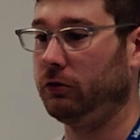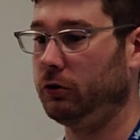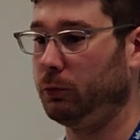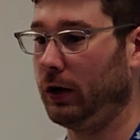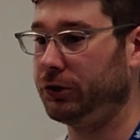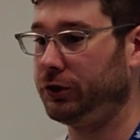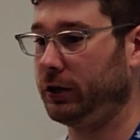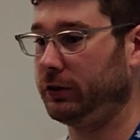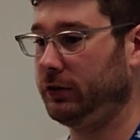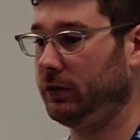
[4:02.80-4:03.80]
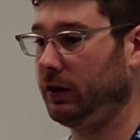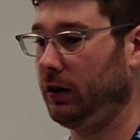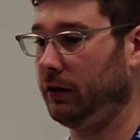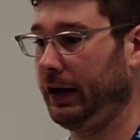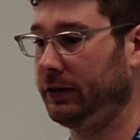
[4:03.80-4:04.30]
so new project,
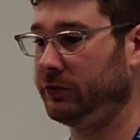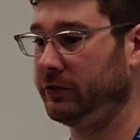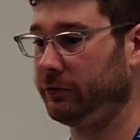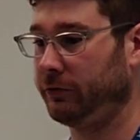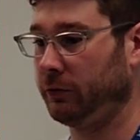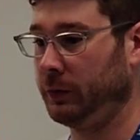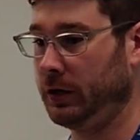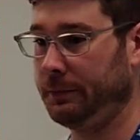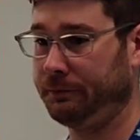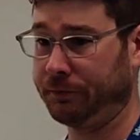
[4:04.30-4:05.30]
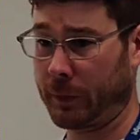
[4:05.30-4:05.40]
call it as-div for me.